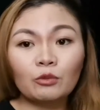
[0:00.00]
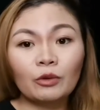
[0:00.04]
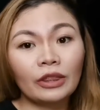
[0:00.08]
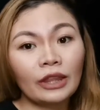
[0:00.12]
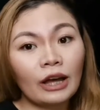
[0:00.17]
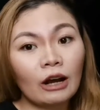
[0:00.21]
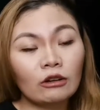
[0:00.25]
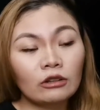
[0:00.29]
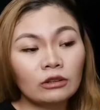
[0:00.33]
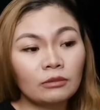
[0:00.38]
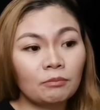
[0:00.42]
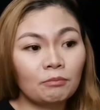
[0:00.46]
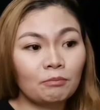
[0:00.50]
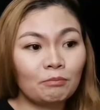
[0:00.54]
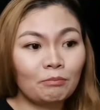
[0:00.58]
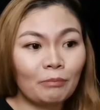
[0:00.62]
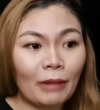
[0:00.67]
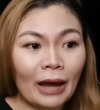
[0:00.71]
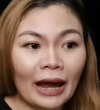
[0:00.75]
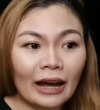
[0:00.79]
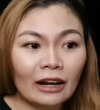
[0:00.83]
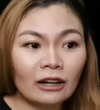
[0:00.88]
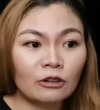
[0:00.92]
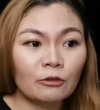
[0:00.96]
without
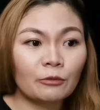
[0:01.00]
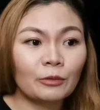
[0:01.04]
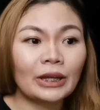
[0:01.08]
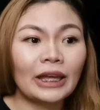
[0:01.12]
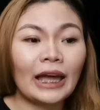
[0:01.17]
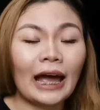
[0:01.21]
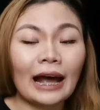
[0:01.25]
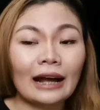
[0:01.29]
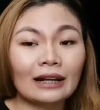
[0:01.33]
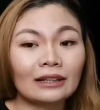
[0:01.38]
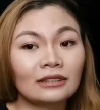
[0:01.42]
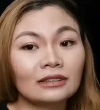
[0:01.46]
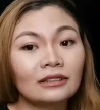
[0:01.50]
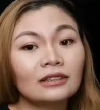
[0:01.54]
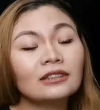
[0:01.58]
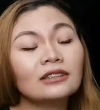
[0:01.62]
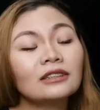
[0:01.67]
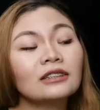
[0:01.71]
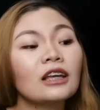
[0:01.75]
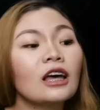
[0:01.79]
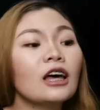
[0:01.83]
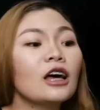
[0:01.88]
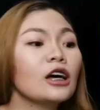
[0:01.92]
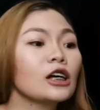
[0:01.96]
battery
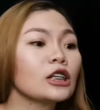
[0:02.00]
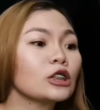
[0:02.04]
hassles.